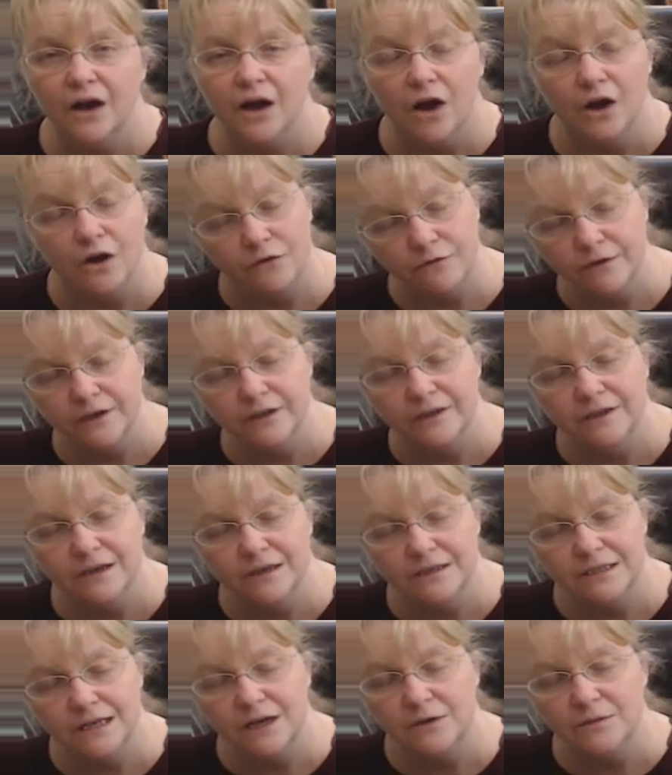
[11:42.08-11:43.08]
Hopefully that
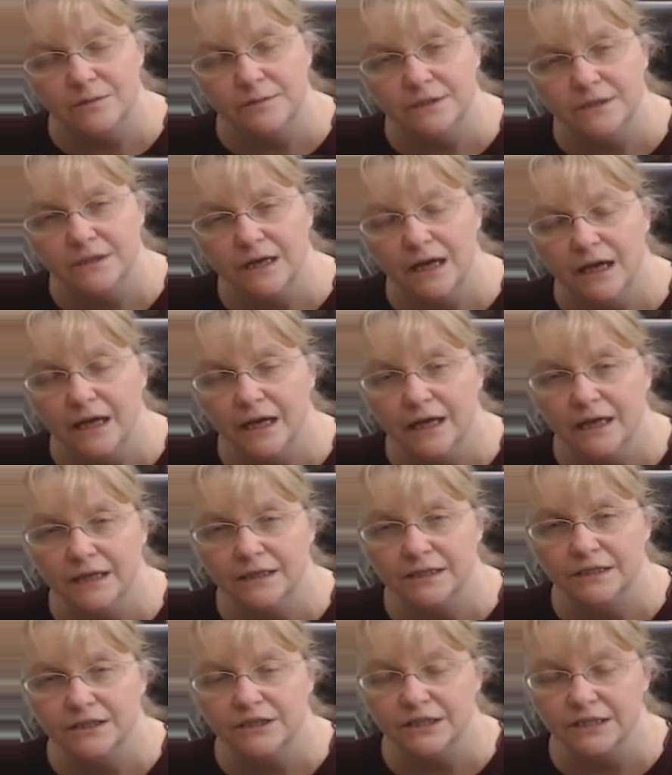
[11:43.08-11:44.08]
has helped,
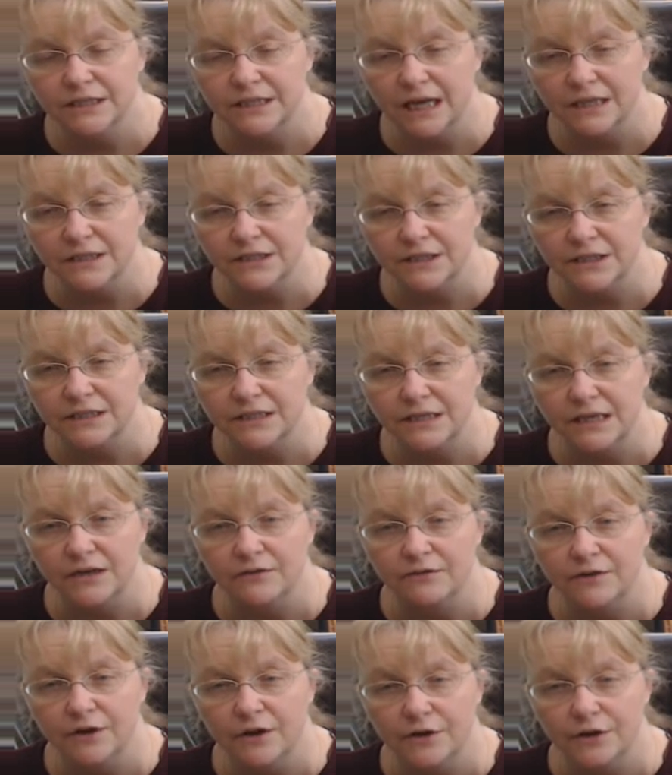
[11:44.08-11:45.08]
and just ask yourself,
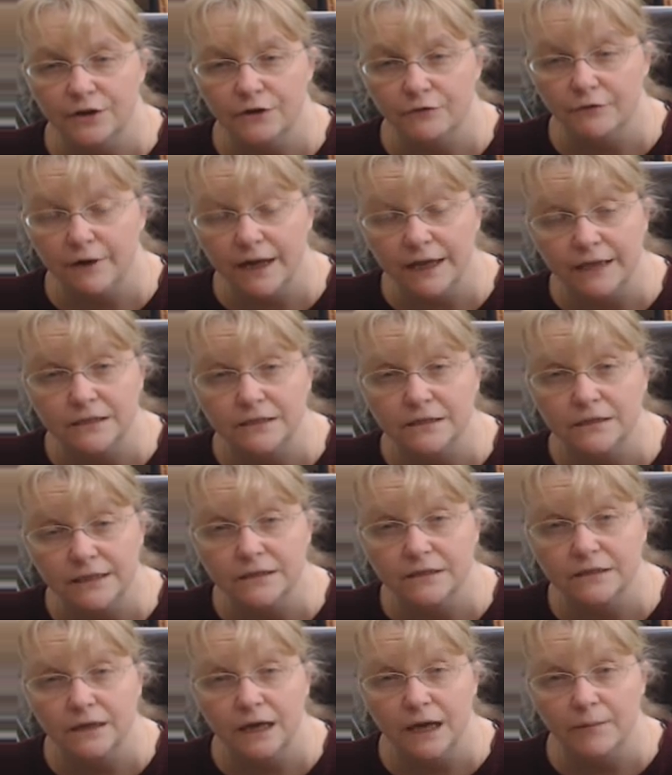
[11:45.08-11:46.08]
are you red,
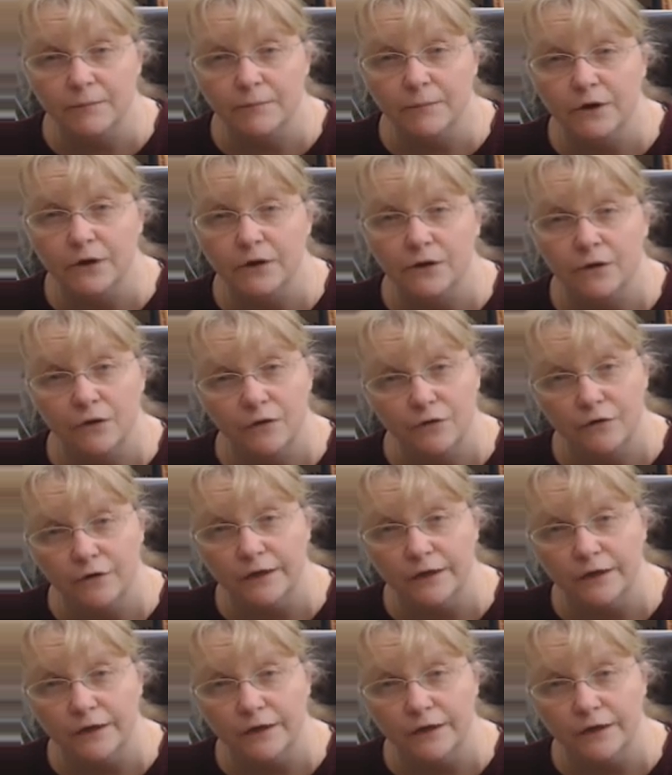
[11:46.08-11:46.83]
amber or green?